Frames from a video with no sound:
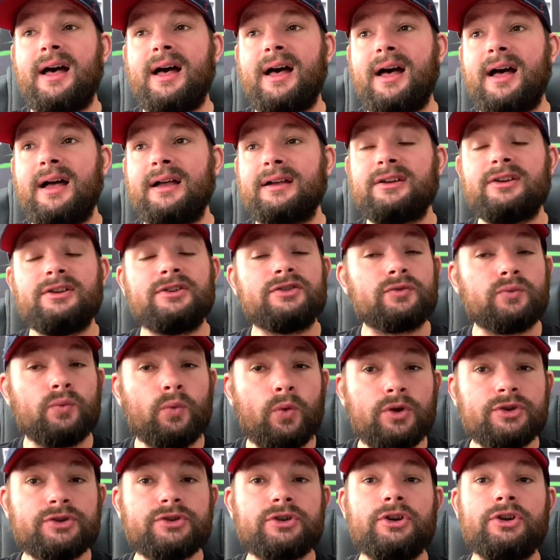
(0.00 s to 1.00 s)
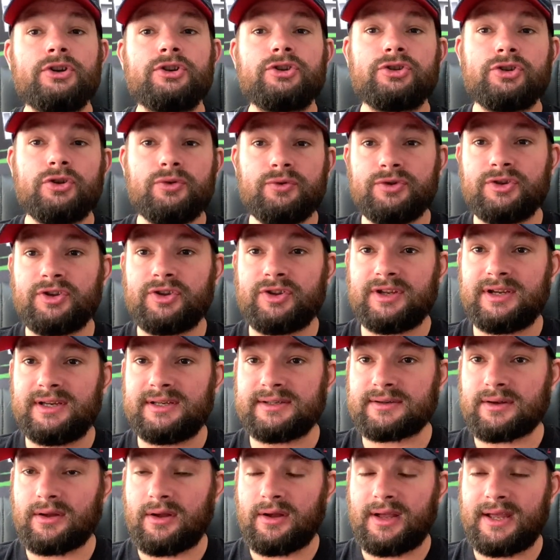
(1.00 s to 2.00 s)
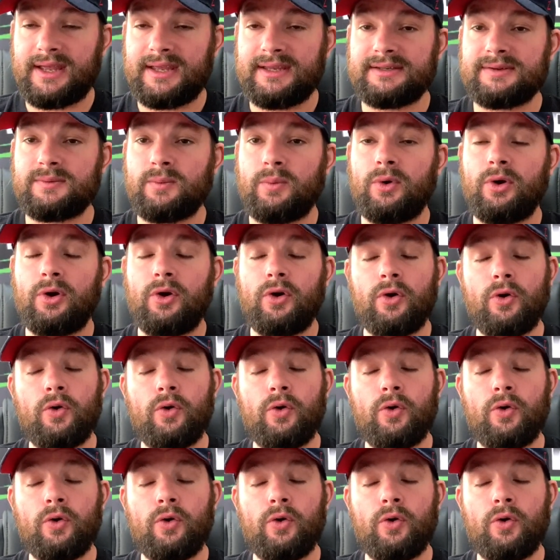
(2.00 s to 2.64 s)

because what's going to shoot at these guys will